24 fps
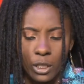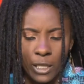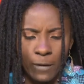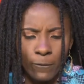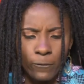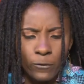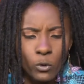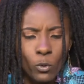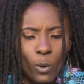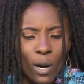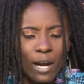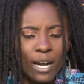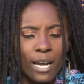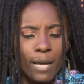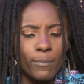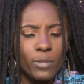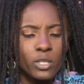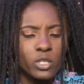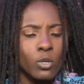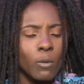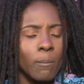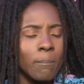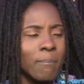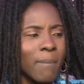If you are able
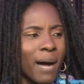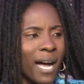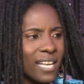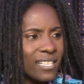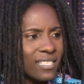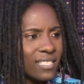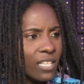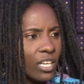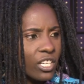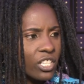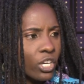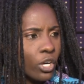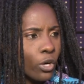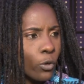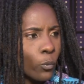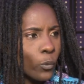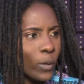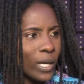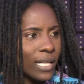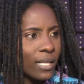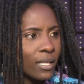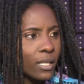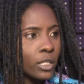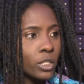to master your
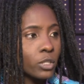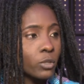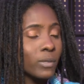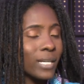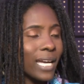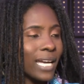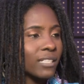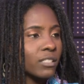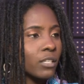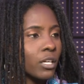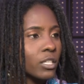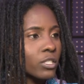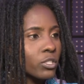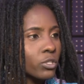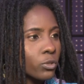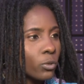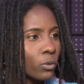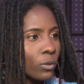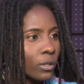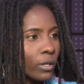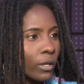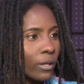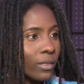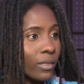will, you can
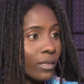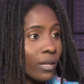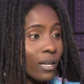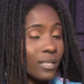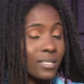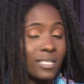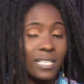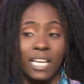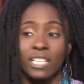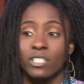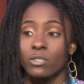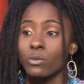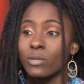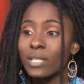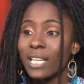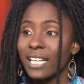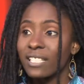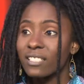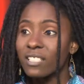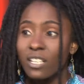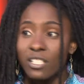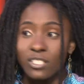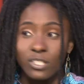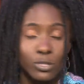control your thoughts and you
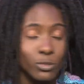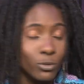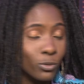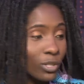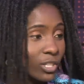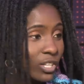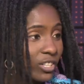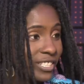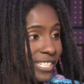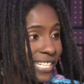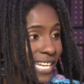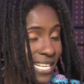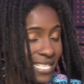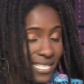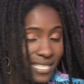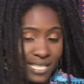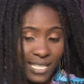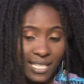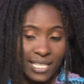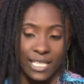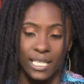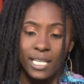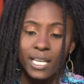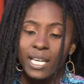can control your
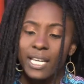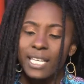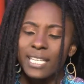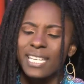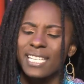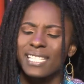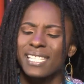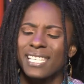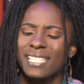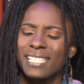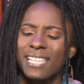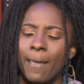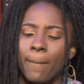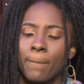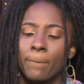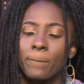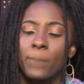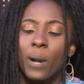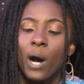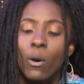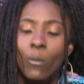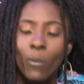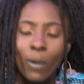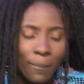destiny. This is
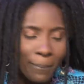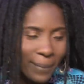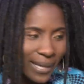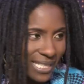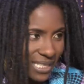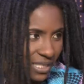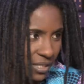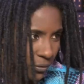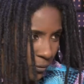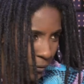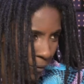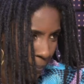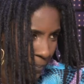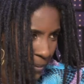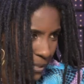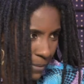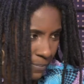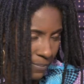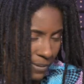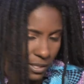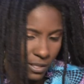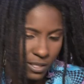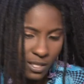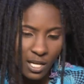empowerment for
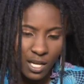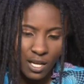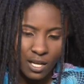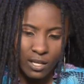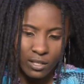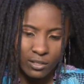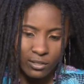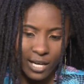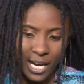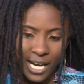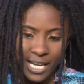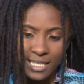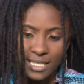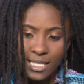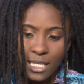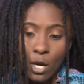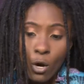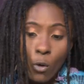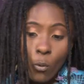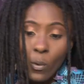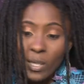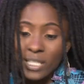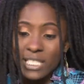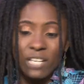people, right?
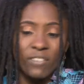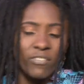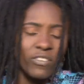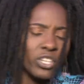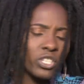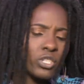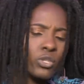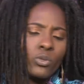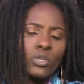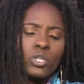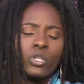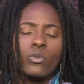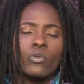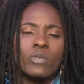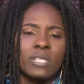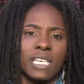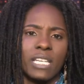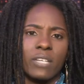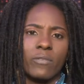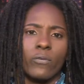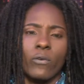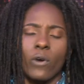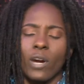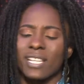Whatever you use
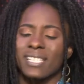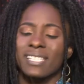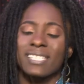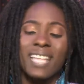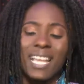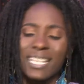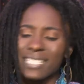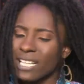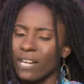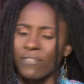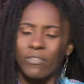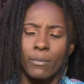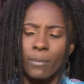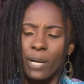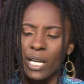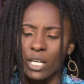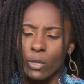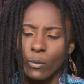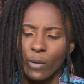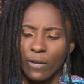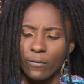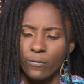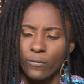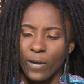it for. It's not everybody
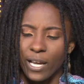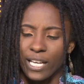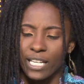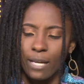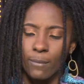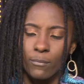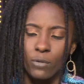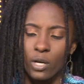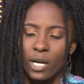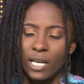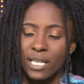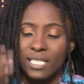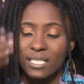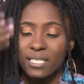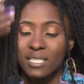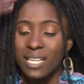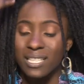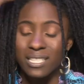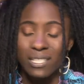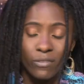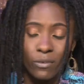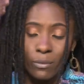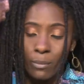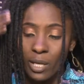going to find that book and it's
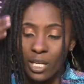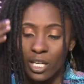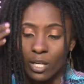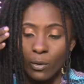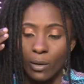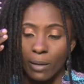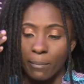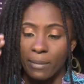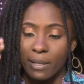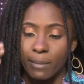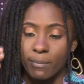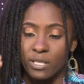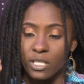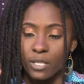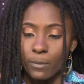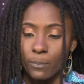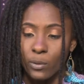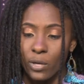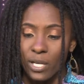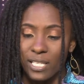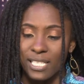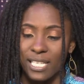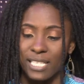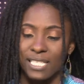not everybody going to be able to
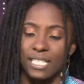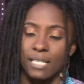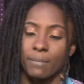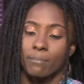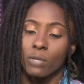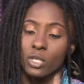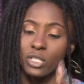process it.